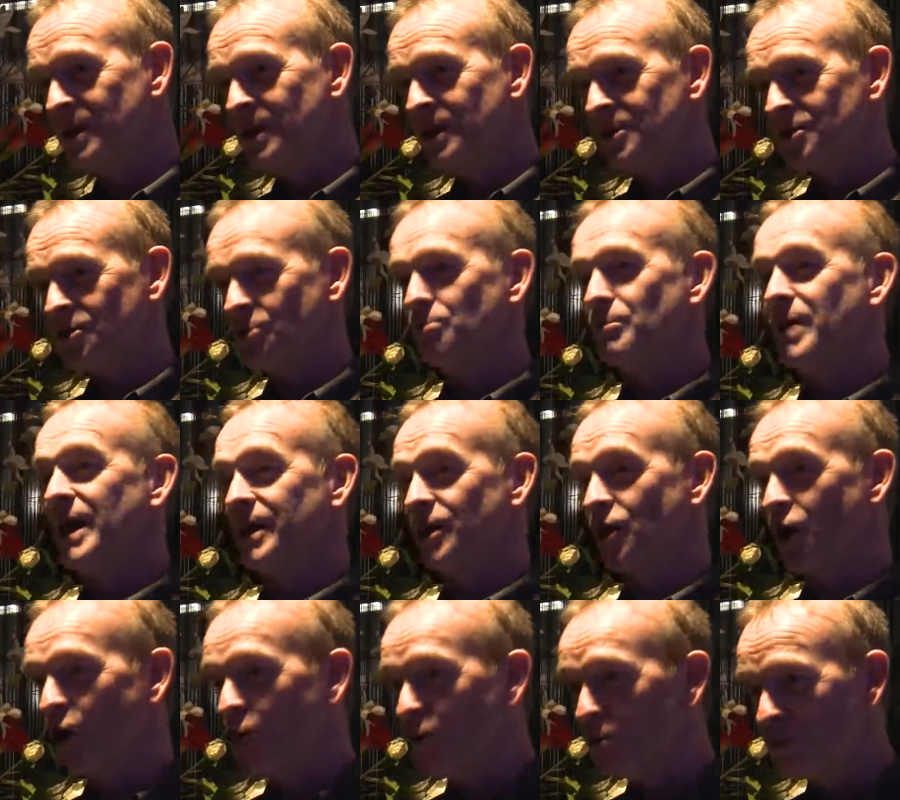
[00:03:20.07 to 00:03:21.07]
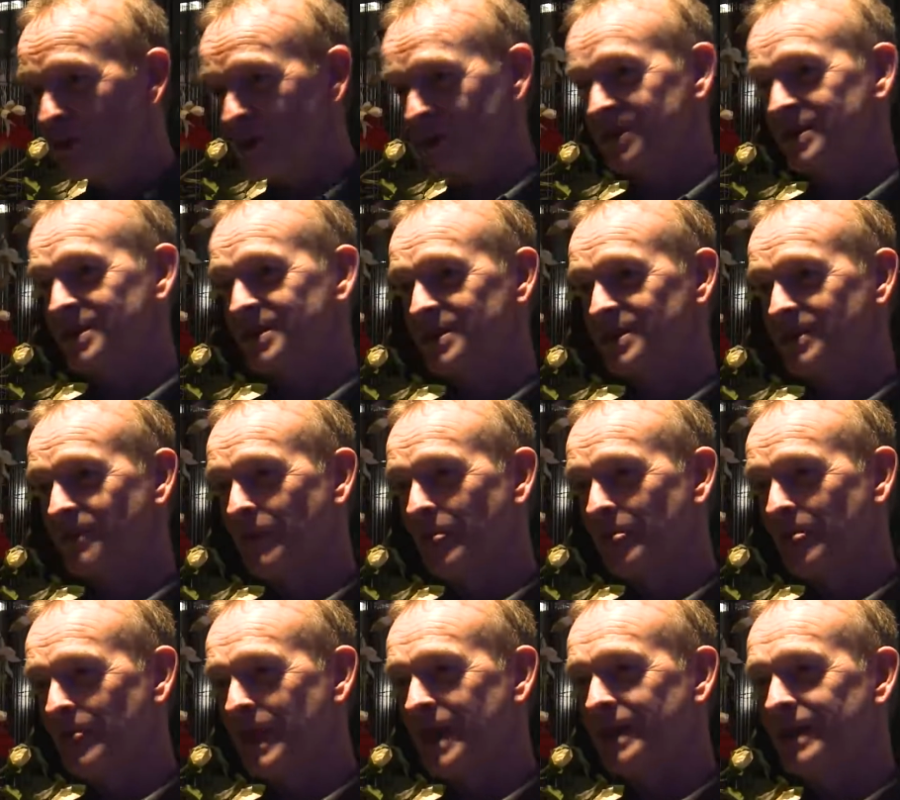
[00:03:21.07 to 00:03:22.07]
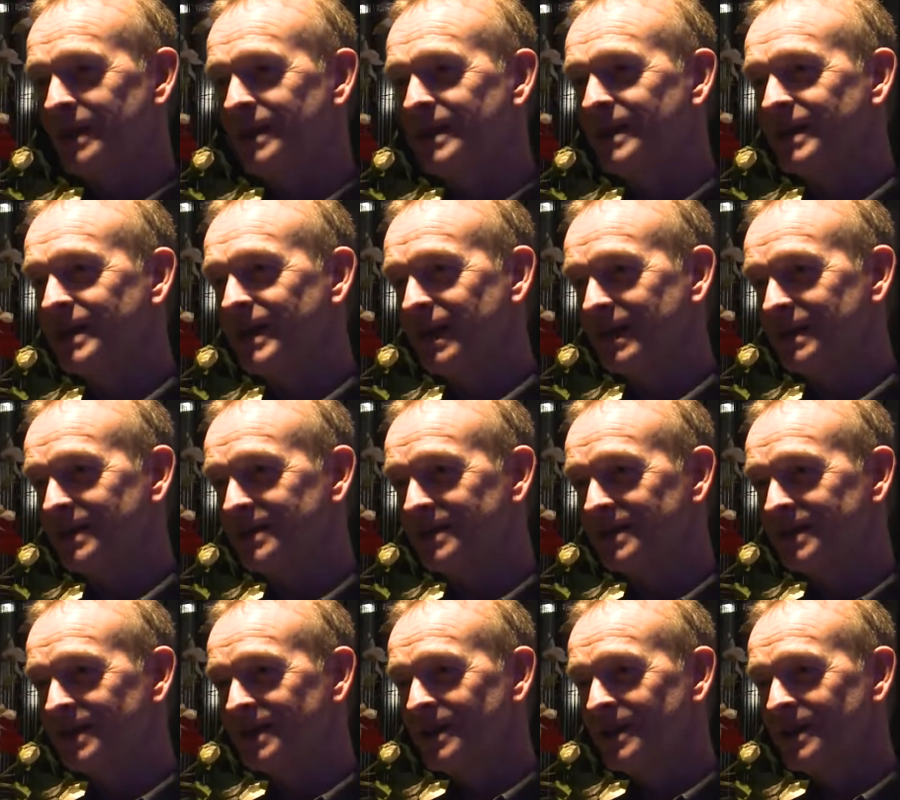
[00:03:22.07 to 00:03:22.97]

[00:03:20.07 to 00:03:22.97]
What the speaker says: So my hope is that in the end,